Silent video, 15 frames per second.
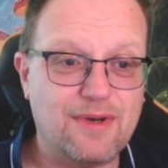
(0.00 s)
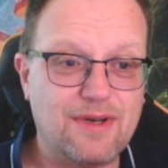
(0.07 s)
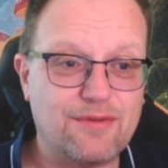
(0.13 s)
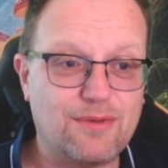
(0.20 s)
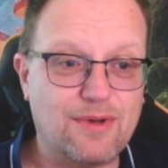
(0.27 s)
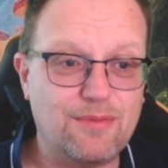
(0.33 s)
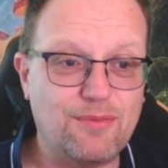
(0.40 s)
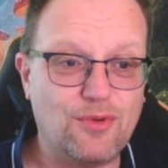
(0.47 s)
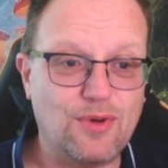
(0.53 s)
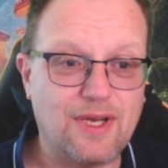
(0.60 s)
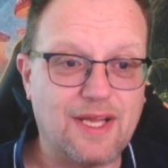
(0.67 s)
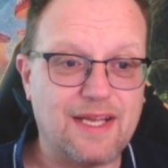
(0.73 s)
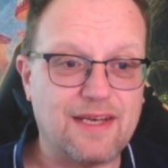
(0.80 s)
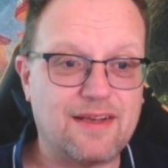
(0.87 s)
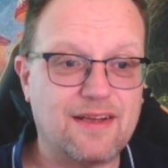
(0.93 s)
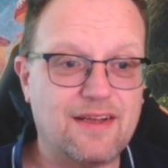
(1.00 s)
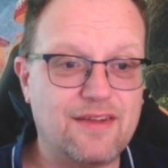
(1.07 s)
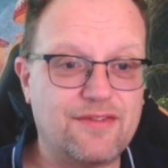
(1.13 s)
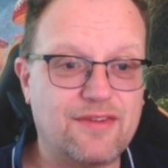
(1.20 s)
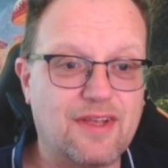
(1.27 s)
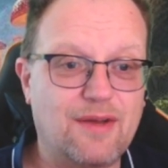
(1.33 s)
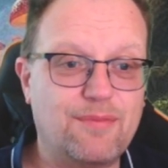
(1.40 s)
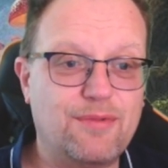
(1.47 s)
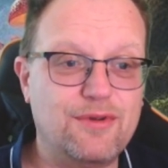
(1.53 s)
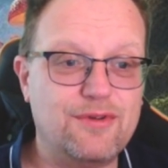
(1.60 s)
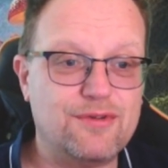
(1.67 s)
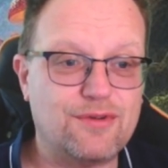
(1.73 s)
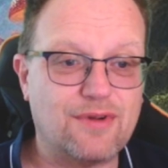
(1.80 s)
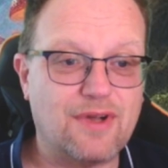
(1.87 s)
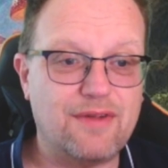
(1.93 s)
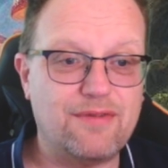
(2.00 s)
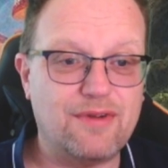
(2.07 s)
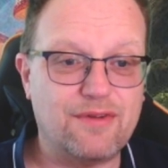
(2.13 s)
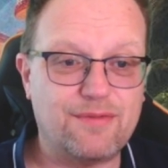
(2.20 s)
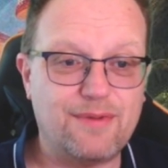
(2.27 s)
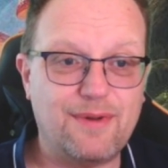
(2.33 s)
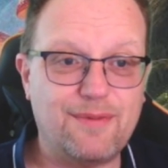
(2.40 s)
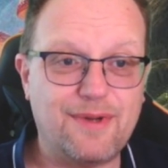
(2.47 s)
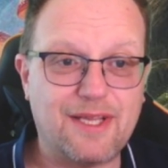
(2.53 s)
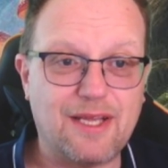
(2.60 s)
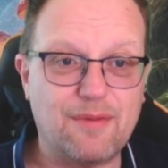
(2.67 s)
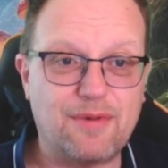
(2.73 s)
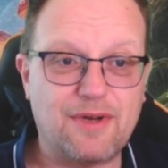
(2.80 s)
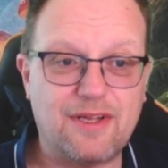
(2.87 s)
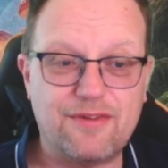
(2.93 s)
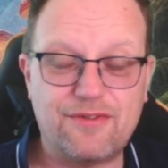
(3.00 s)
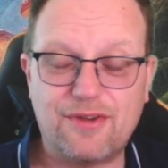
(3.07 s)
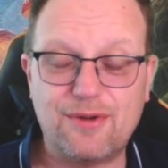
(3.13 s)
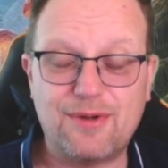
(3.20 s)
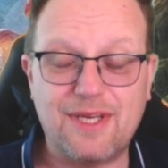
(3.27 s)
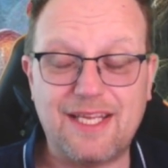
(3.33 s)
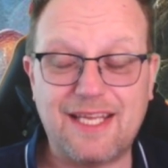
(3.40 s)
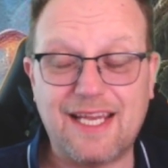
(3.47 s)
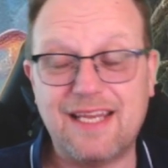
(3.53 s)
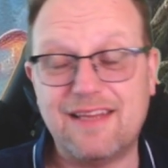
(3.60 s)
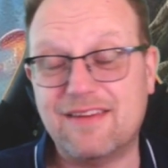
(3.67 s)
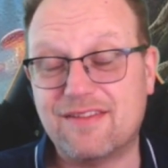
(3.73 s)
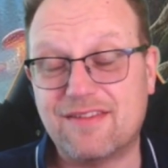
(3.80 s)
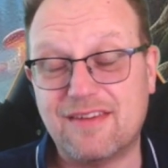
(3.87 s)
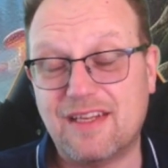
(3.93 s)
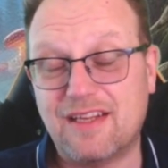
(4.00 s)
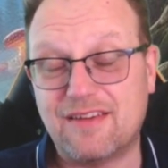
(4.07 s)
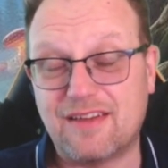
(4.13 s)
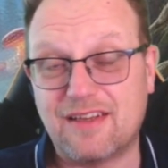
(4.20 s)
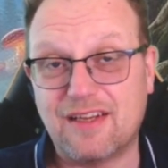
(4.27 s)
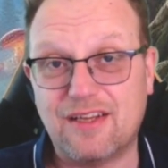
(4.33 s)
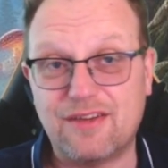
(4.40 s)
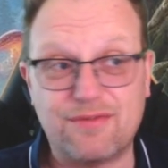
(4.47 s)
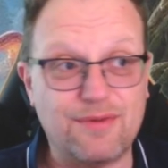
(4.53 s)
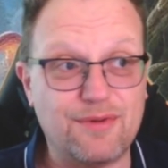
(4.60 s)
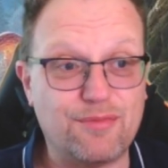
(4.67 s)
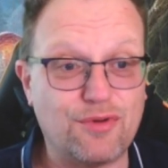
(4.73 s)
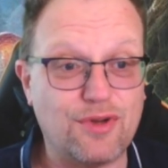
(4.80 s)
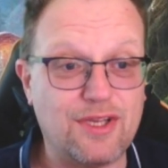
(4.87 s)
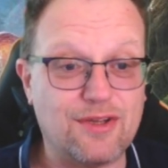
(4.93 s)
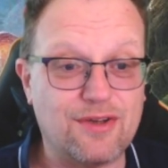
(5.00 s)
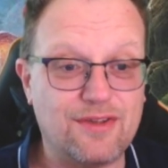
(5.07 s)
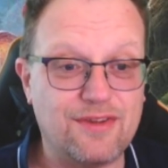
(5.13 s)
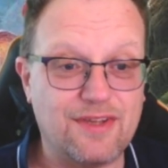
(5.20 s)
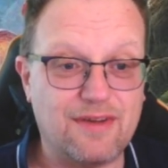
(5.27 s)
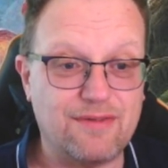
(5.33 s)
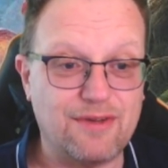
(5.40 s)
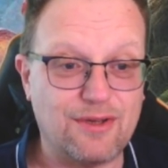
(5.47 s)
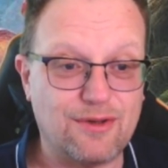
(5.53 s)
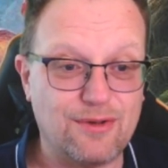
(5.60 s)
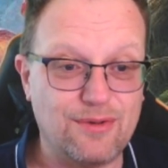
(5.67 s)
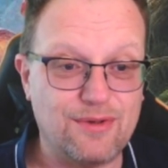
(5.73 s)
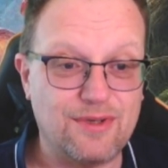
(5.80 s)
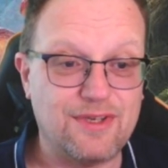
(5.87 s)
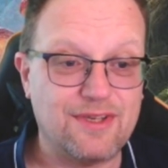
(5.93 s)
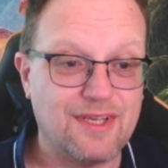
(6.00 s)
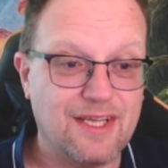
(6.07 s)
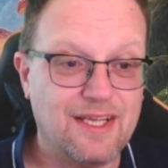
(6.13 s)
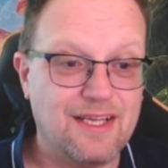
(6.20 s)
Whenever one more land cards are put into your graveyard from anywhere, you get a plant token. Again, this is another card from the pre-con that I've included.